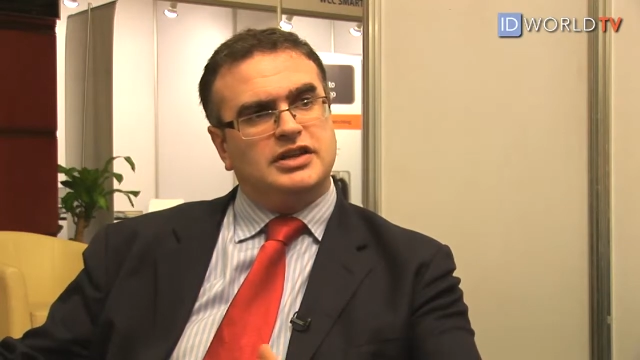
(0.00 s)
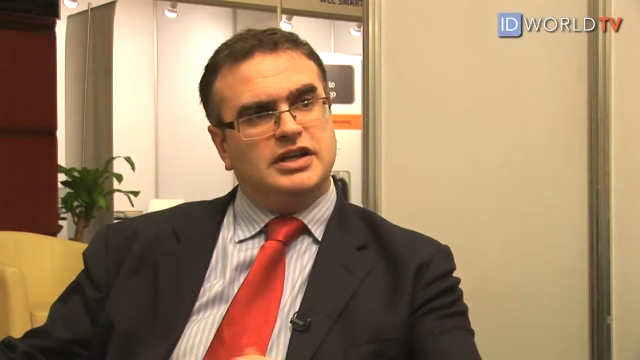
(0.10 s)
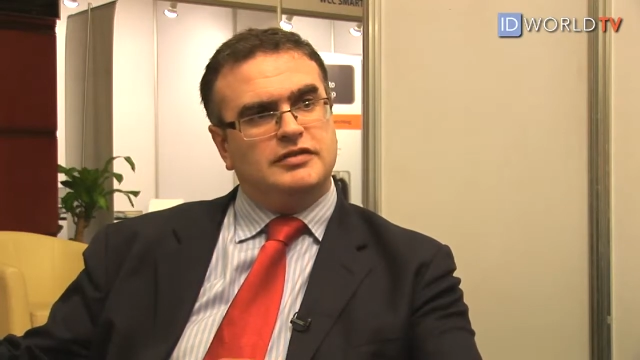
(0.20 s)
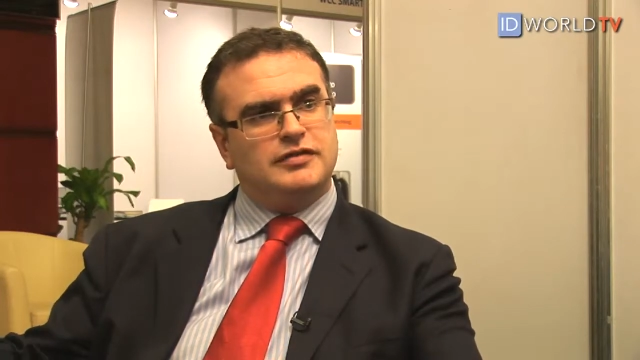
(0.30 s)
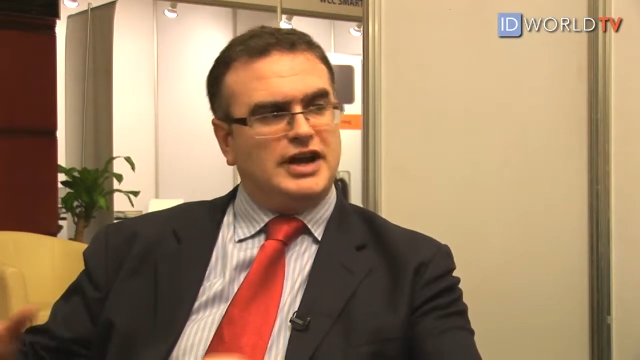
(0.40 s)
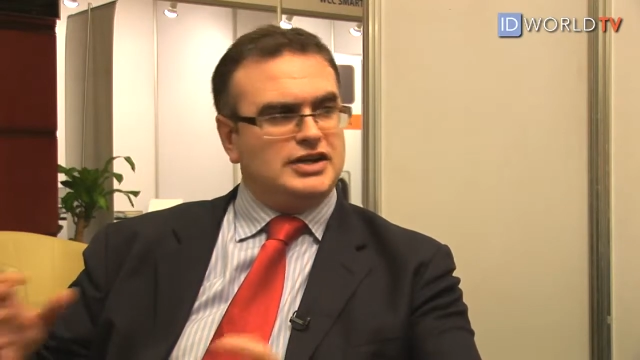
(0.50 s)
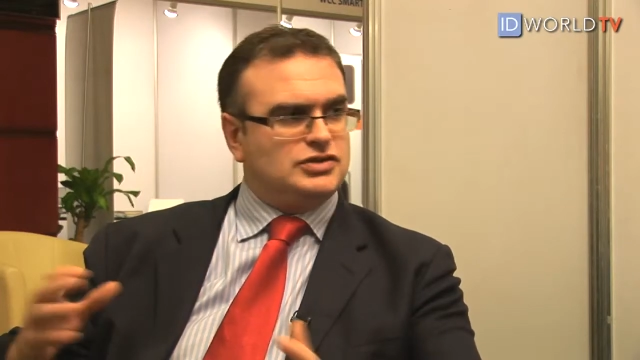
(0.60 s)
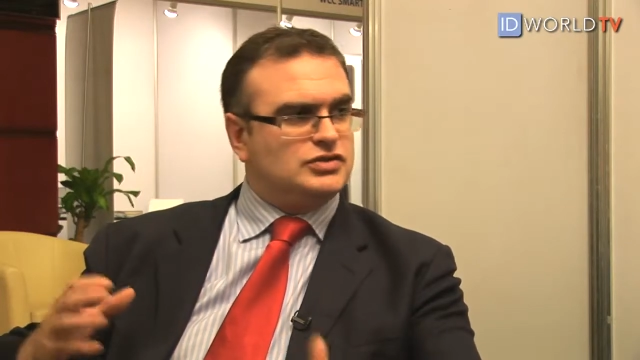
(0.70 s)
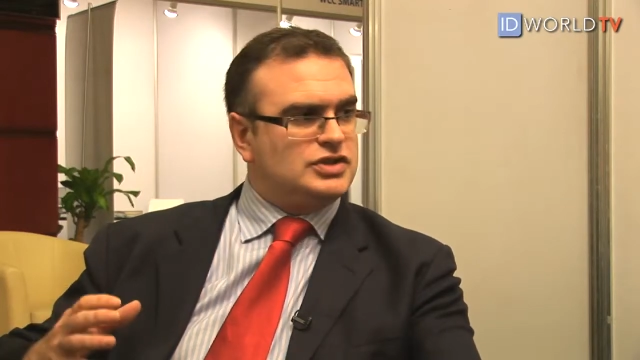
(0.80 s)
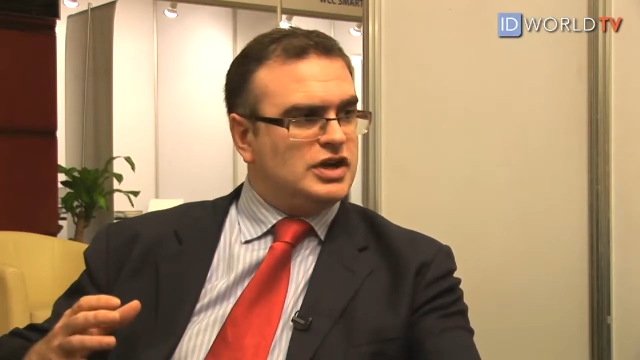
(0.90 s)
the
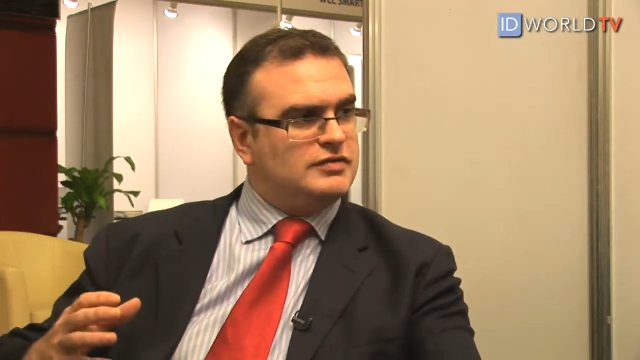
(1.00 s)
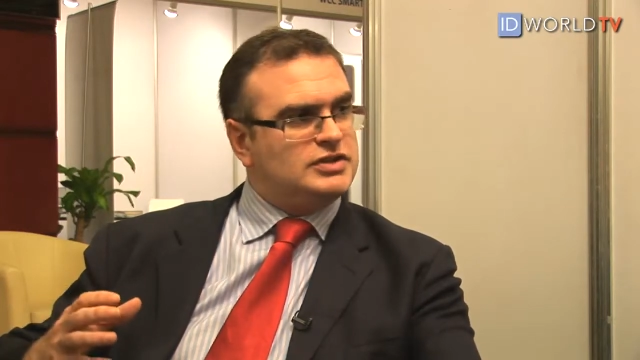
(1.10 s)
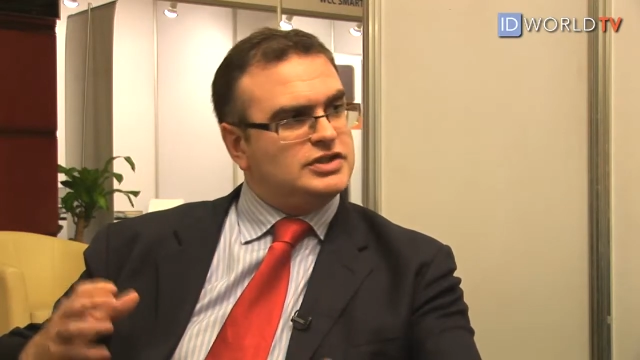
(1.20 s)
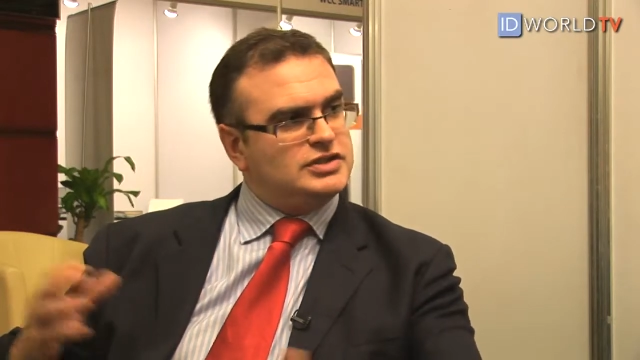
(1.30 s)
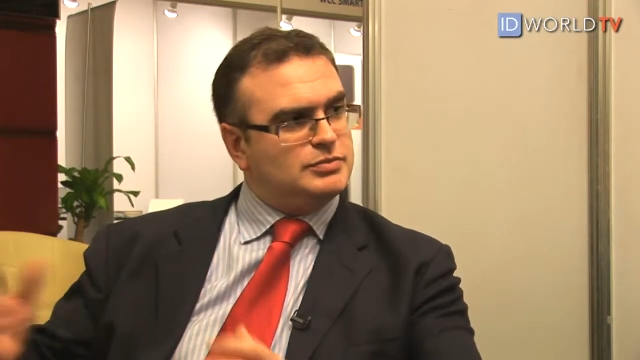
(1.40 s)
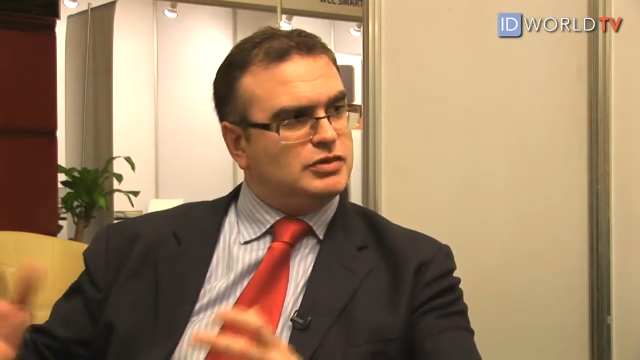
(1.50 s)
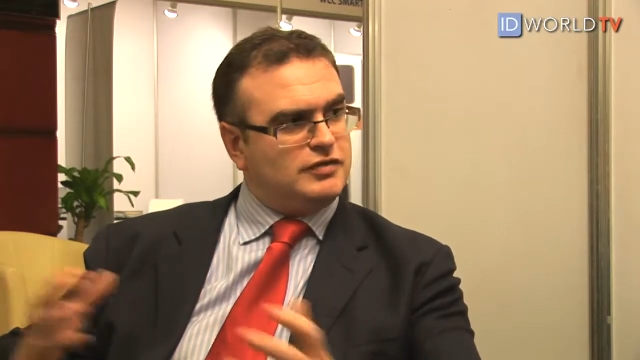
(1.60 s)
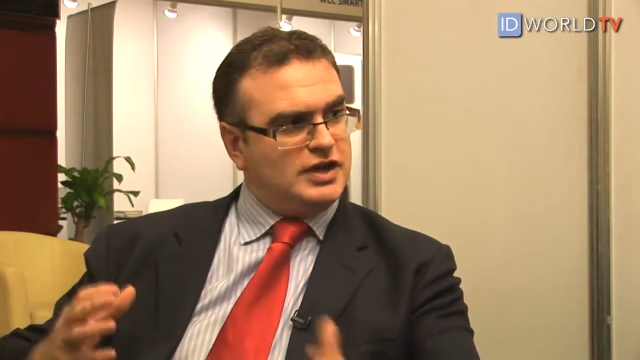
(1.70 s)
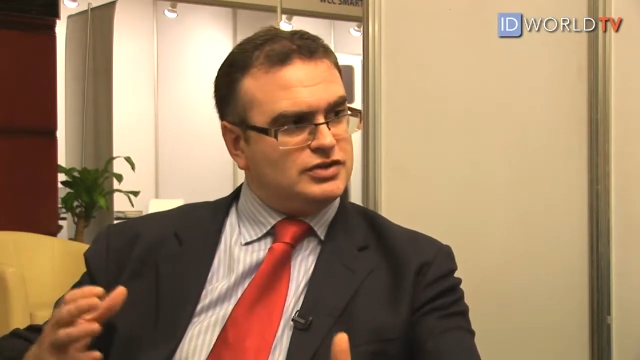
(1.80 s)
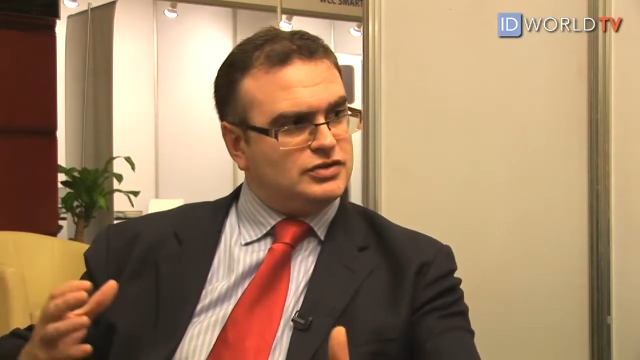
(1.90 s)
financial services and
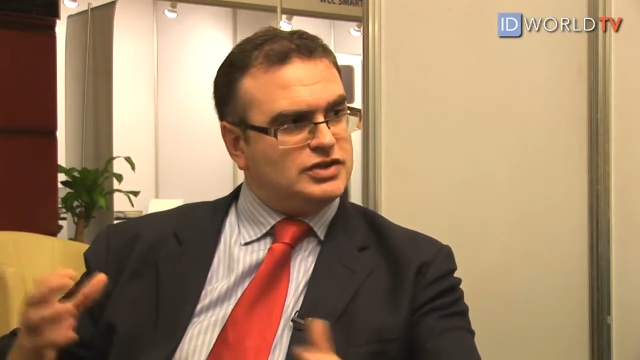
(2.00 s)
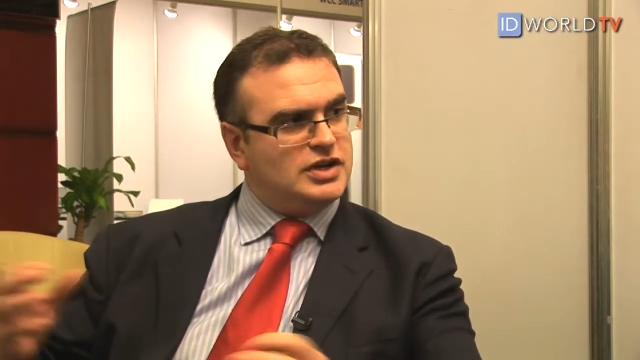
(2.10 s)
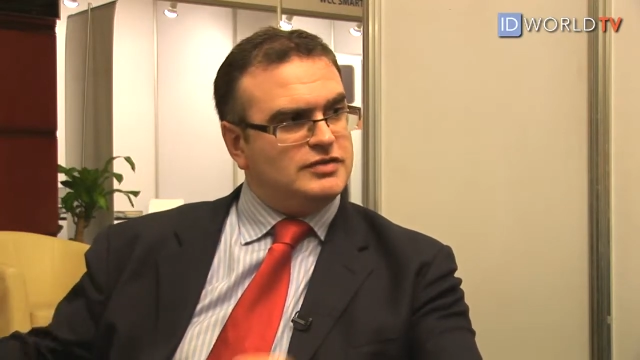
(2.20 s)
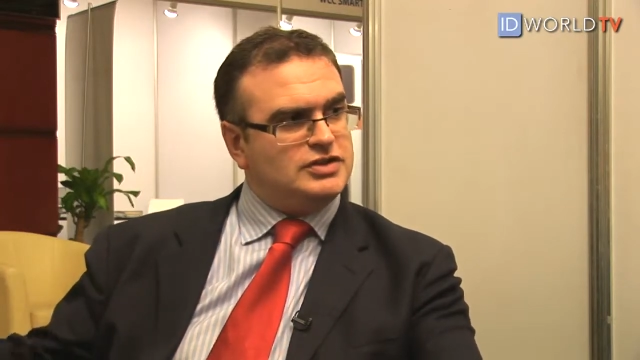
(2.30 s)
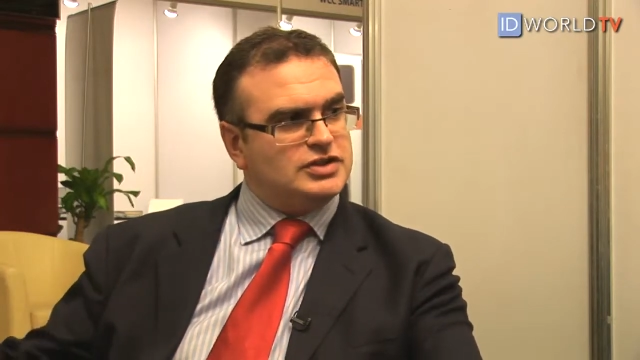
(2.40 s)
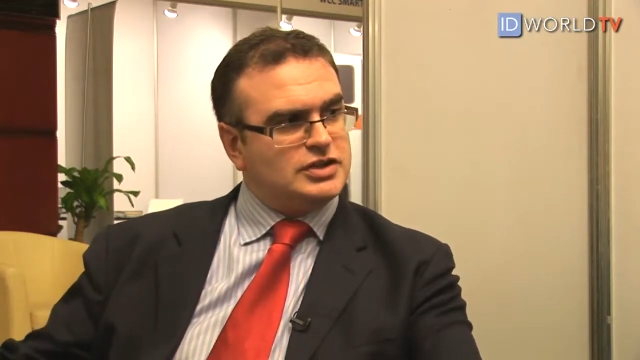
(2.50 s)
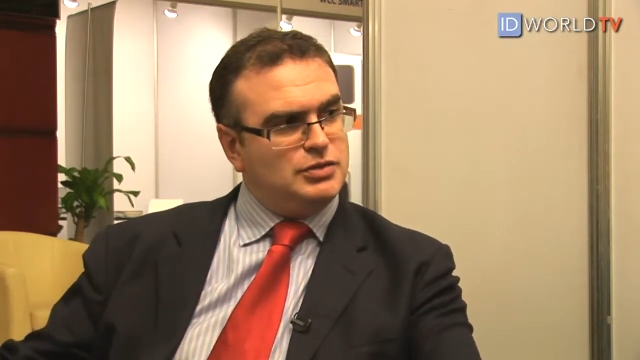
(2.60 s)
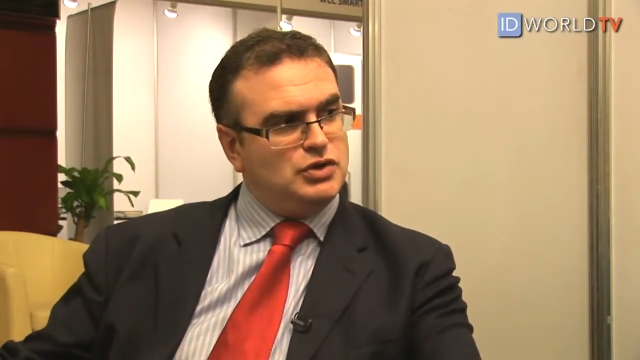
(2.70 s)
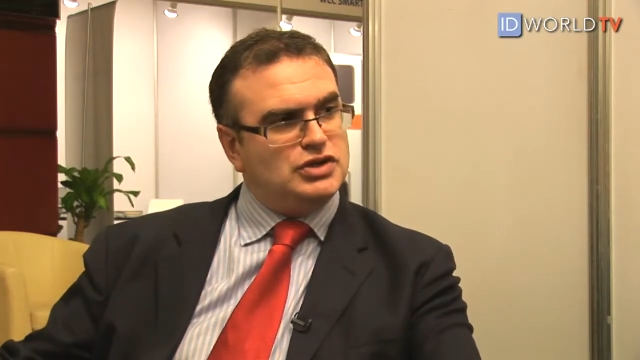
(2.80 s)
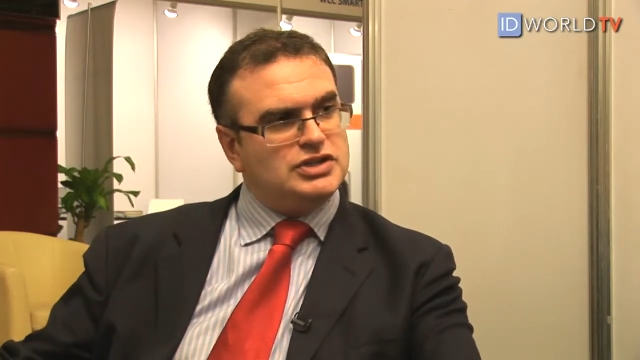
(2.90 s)
professional services
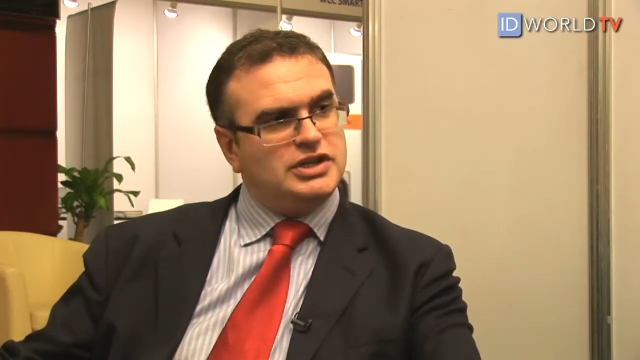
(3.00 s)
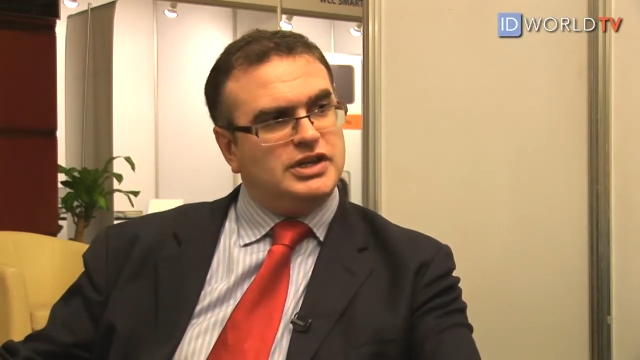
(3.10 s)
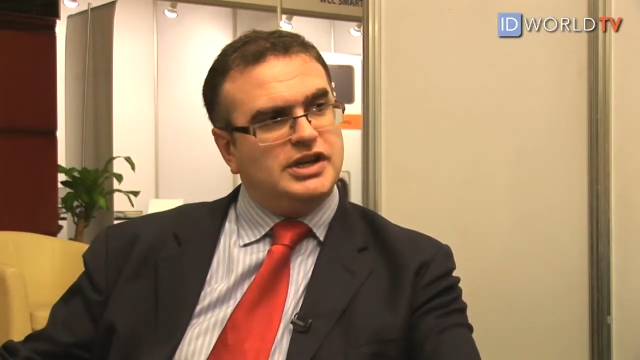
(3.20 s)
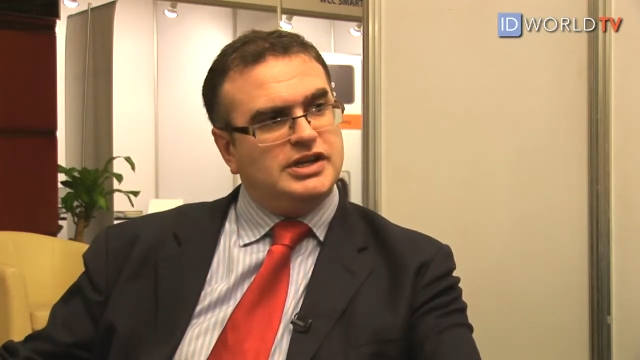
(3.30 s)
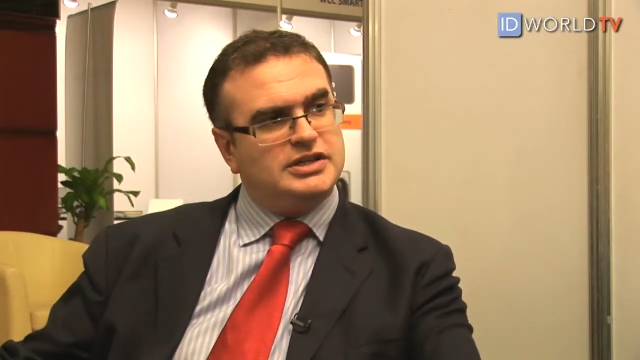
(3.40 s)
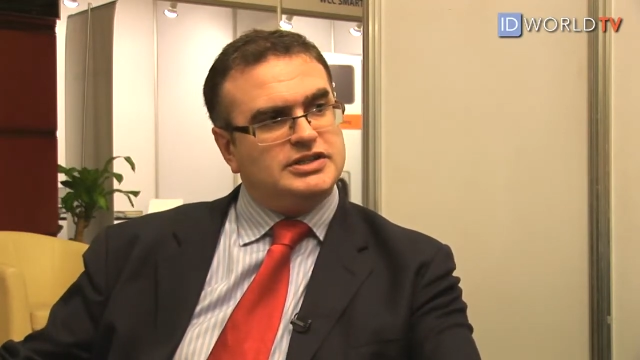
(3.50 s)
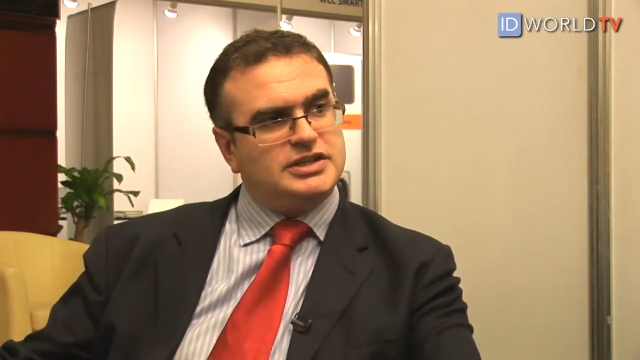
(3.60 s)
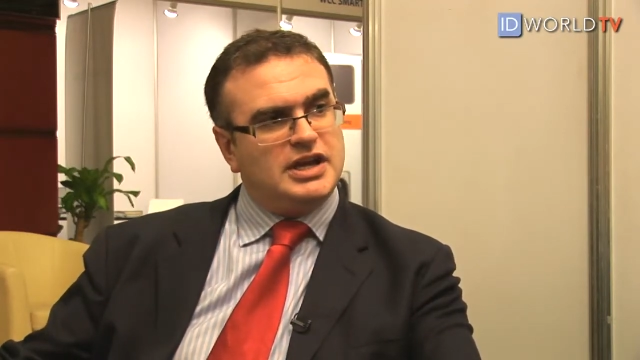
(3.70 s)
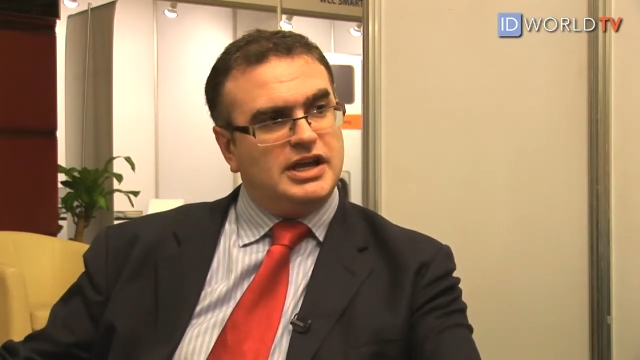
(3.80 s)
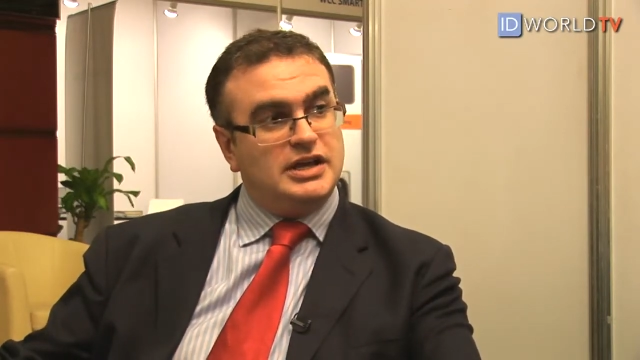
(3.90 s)
community is
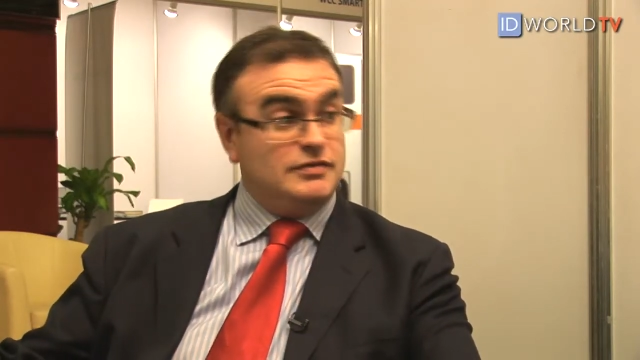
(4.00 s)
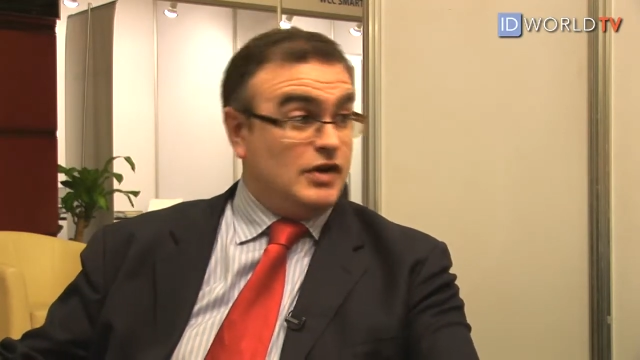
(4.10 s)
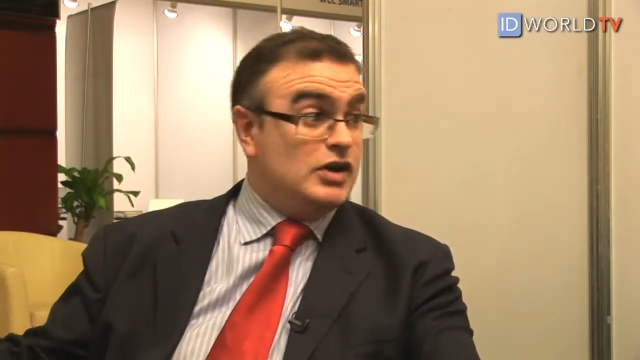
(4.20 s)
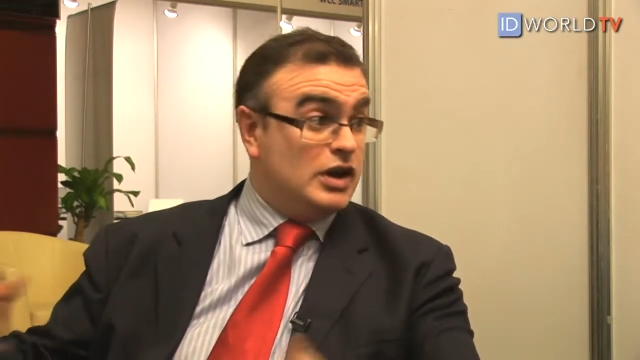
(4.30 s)
a very